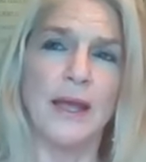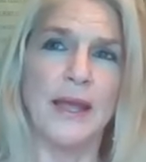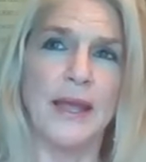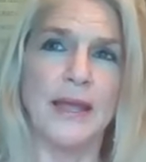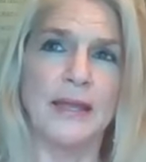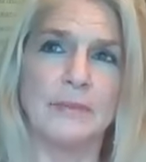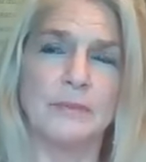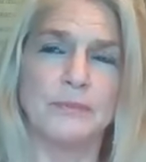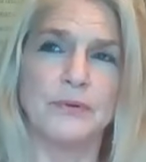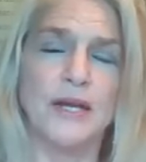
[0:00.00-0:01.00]
a
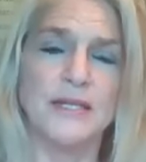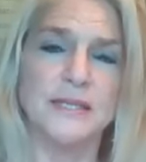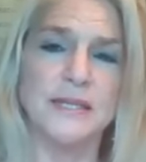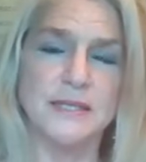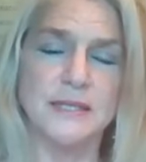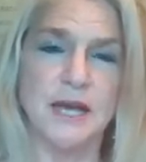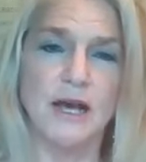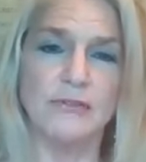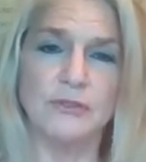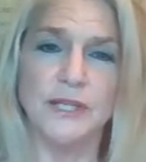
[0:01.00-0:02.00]
process
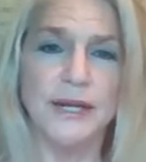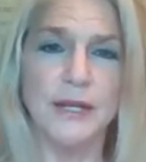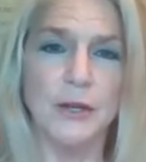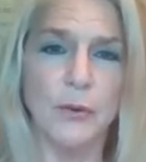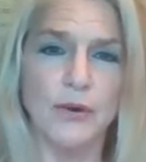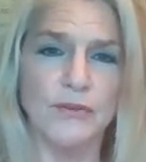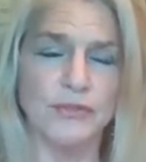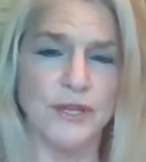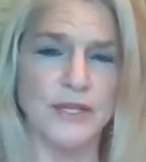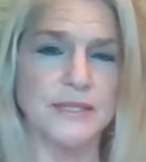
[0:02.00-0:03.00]
of letting go of
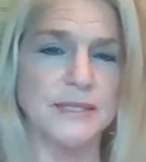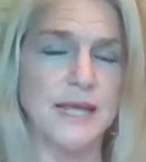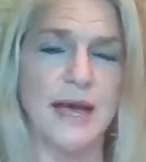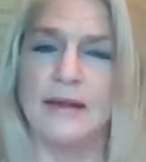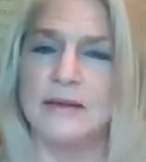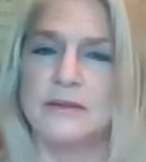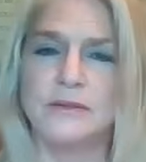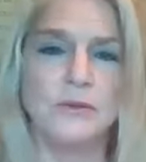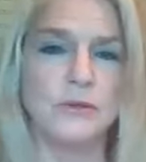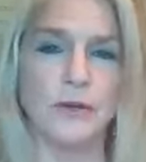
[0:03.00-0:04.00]
things that
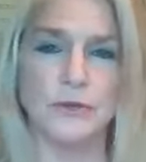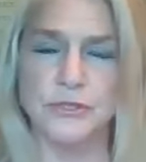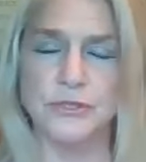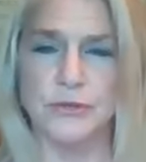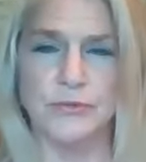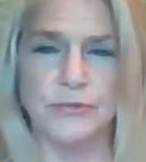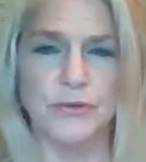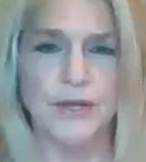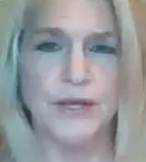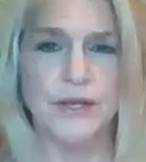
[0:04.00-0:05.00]
no longer serve,
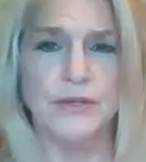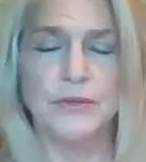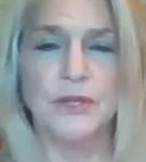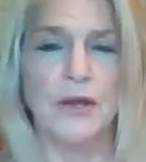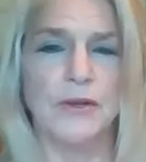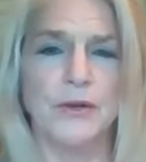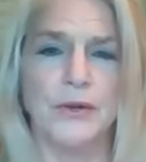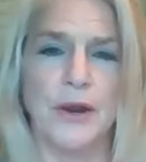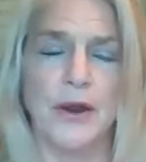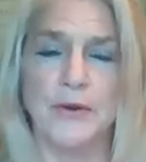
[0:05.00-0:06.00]
no
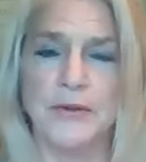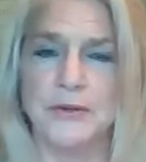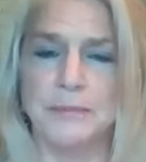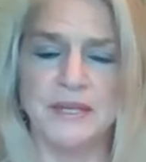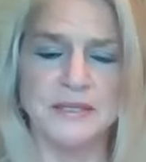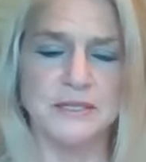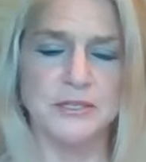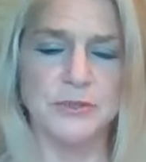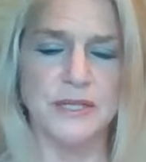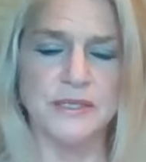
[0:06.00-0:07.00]
longer are in your best
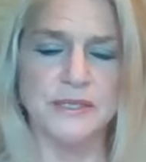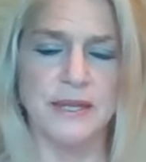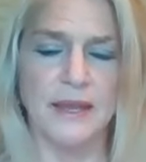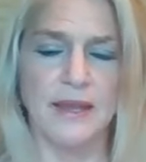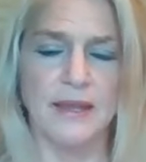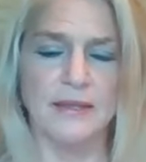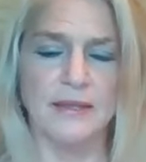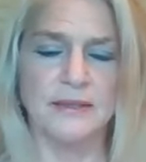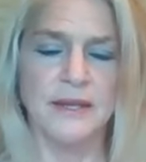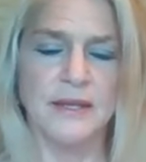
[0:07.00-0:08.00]
interest.
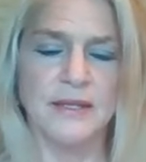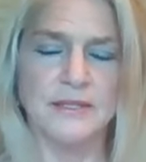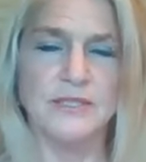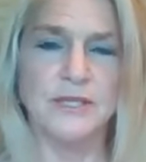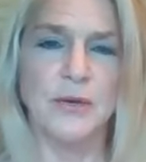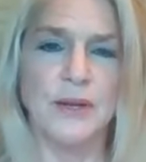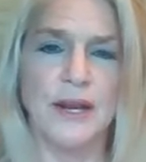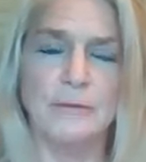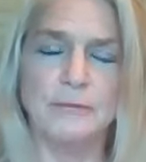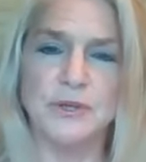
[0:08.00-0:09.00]
And so it
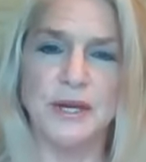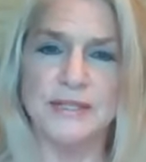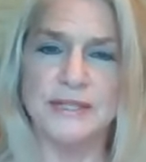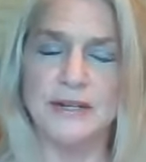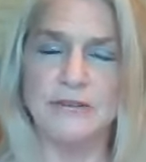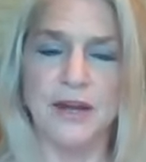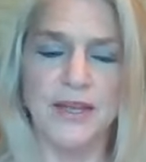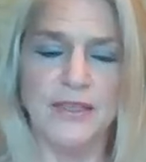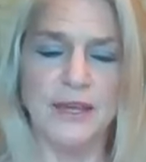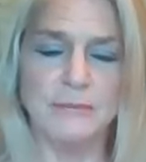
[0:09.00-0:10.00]
helps you
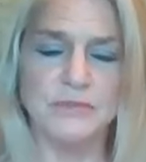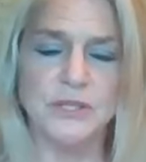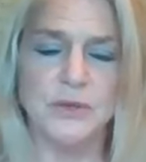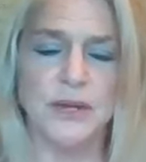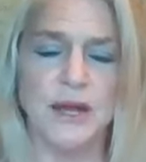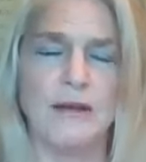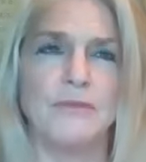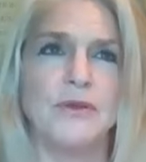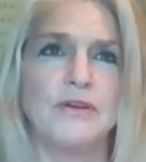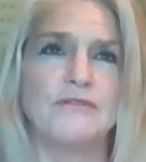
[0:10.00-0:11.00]
identify them. So
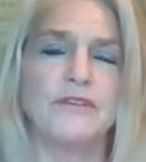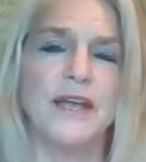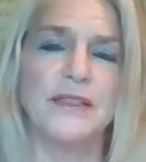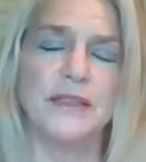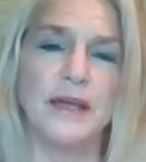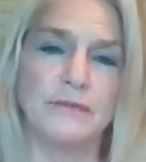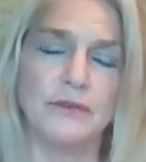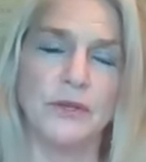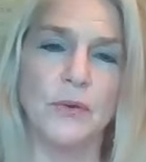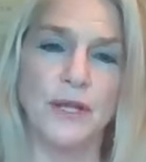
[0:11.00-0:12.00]
you can find that if
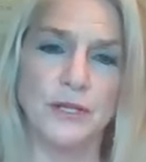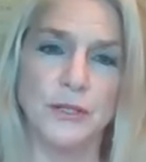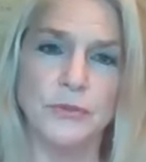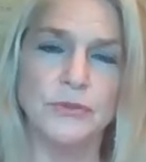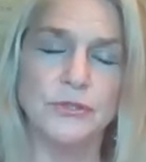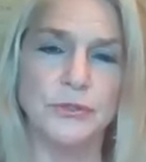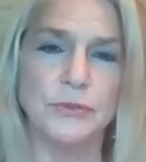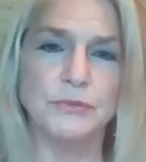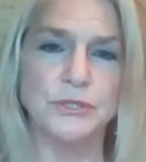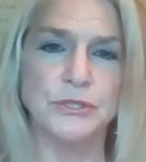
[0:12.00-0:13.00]
you go on
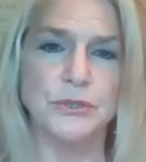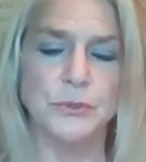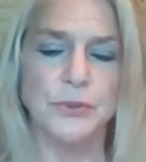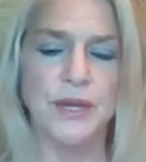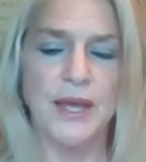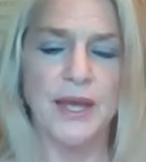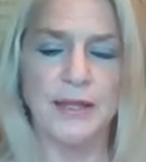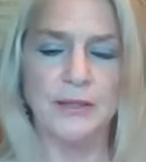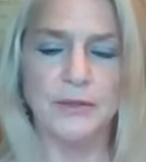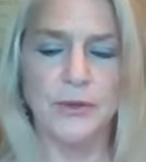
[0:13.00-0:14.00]
YouTube
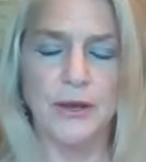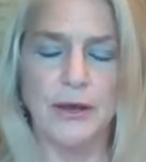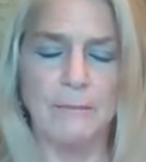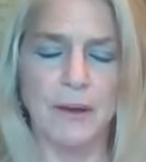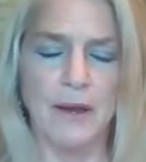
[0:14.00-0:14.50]
and look up,